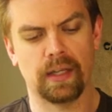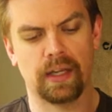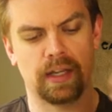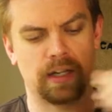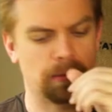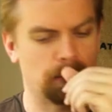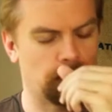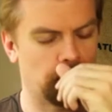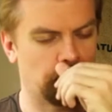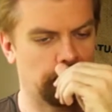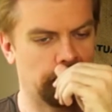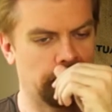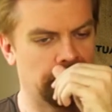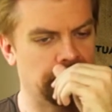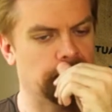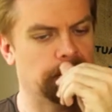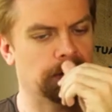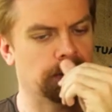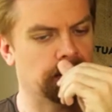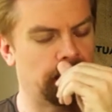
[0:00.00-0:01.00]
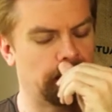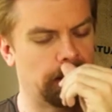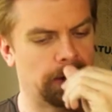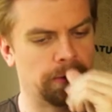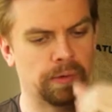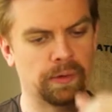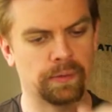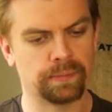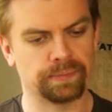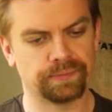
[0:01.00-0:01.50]
Any more than that, you're gonna run out
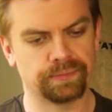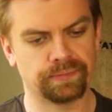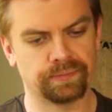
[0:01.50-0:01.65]
of room.